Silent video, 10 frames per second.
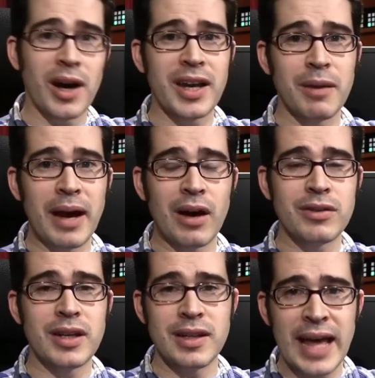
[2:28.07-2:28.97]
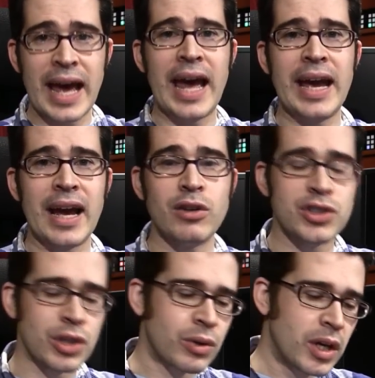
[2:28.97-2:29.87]
talking about in that
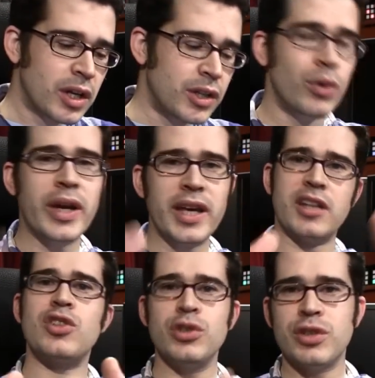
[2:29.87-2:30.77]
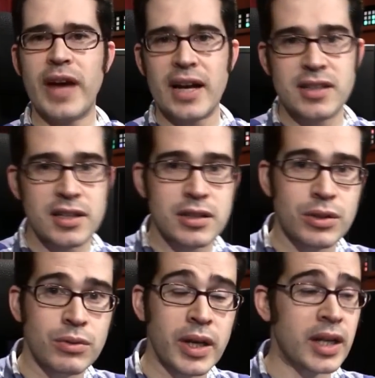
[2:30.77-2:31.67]
Hangout. So you will get exclusive access
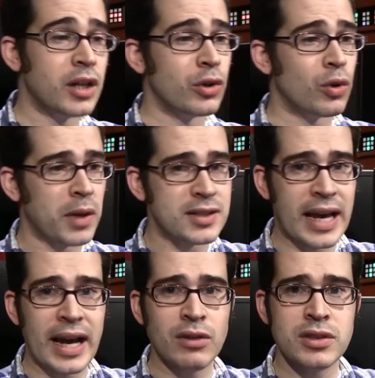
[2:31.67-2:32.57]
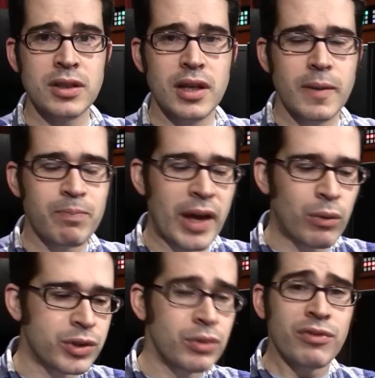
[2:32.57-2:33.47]
to any Google Plus Hangouts
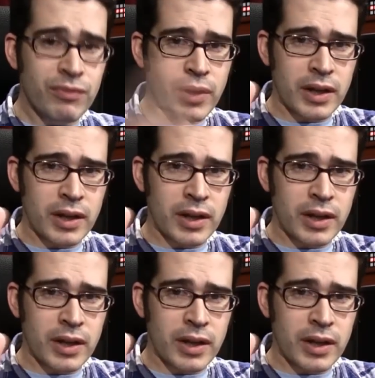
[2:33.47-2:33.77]
that we'll do,